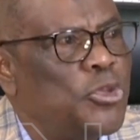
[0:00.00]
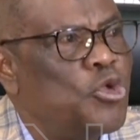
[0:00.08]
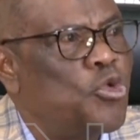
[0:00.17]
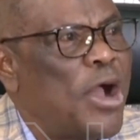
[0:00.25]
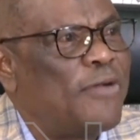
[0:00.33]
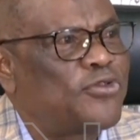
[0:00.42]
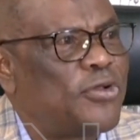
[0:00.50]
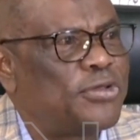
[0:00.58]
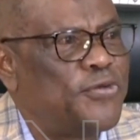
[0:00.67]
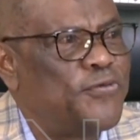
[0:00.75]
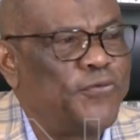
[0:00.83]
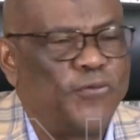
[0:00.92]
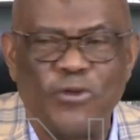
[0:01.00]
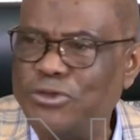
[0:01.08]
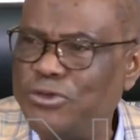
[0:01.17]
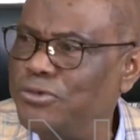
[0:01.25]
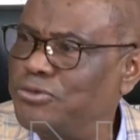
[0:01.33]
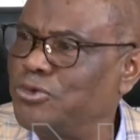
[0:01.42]
you have something for
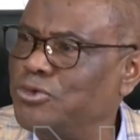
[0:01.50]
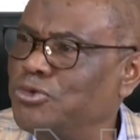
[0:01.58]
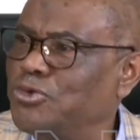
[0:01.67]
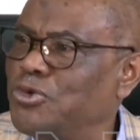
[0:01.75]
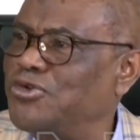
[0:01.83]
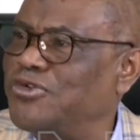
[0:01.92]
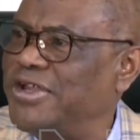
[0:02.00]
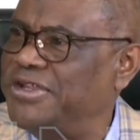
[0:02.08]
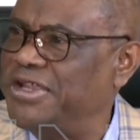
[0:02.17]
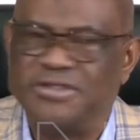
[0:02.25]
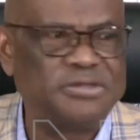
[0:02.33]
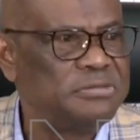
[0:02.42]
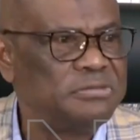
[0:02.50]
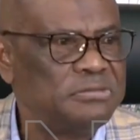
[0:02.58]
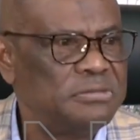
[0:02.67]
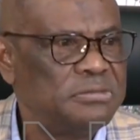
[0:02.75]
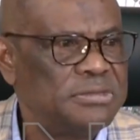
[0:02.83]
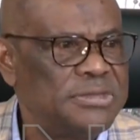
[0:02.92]
you to do one hundred days.
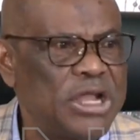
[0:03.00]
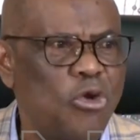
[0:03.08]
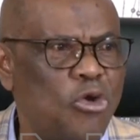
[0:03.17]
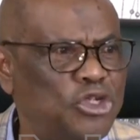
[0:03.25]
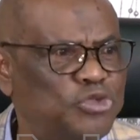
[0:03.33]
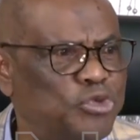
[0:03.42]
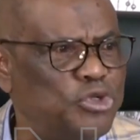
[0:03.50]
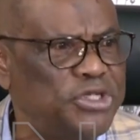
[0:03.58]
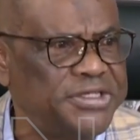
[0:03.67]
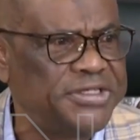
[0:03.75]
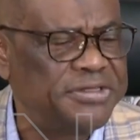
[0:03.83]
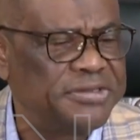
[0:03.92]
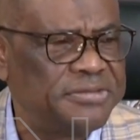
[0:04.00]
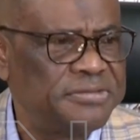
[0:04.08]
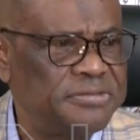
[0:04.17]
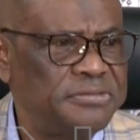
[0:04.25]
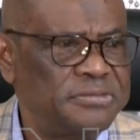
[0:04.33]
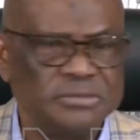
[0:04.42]
Take all these projects.
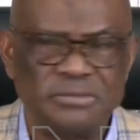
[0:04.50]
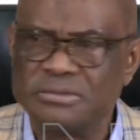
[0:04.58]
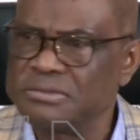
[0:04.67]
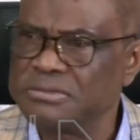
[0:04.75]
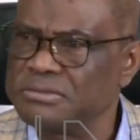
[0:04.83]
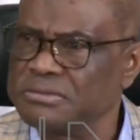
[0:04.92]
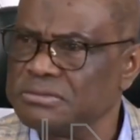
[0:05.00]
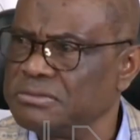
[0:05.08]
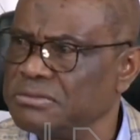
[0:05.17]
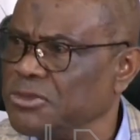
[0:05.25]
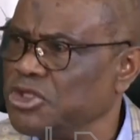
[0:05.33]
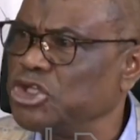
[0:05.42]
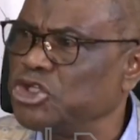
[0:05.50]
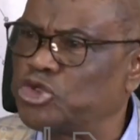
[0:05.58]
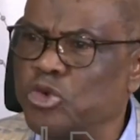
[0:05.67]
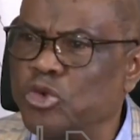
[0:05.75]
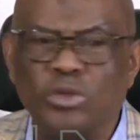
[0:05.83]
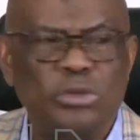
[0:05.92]
This
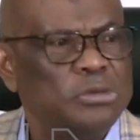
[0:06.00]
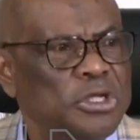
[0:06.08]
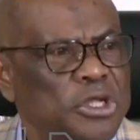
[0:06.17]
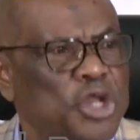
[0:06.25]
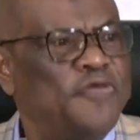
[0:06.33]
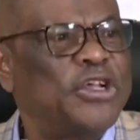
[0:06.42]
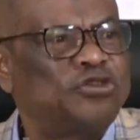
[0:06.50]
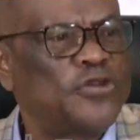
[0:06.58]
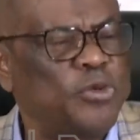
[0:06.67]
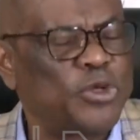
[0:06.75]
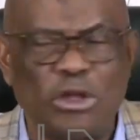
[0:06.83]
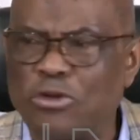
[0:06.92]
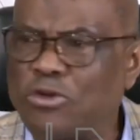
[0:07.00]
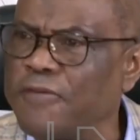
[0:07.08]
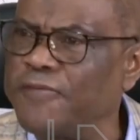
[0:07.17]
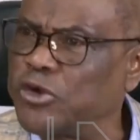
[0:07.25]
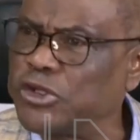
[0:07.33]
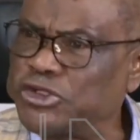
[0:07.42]
school, universal pedagogical
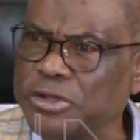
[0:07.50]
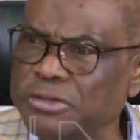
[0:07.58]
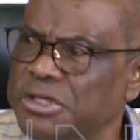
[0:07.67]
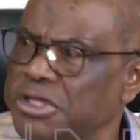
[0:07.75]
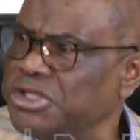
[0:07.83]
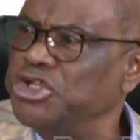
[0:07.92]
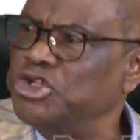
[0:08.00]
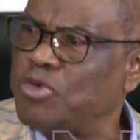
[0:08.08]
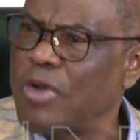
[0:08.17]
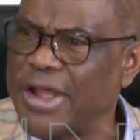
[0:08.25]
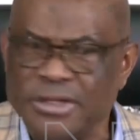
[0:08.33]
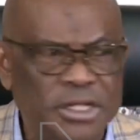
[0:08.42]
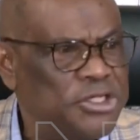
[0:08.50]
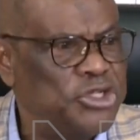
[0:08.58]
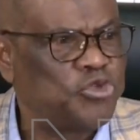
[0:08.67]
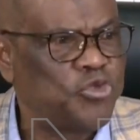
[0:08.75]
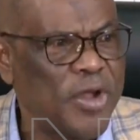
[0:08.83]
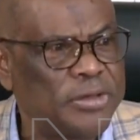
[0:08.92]
convocation, this one,
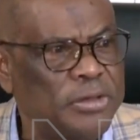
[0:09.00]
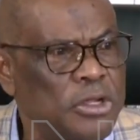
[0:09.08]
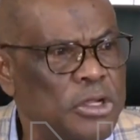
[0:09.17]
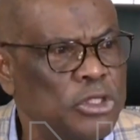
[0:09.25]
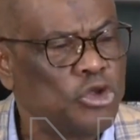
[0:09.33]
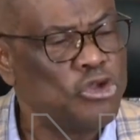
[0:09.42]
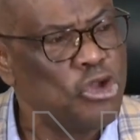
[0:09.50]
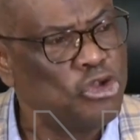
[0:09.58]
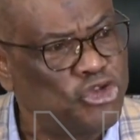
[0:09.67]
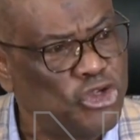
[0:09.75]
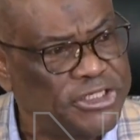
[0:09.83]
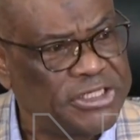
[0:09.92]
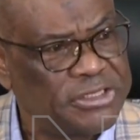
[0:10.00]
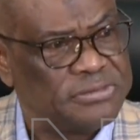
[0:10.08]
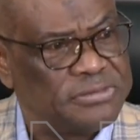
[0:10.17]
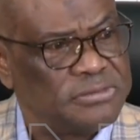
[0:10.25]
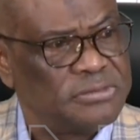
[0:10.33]
this one. So use it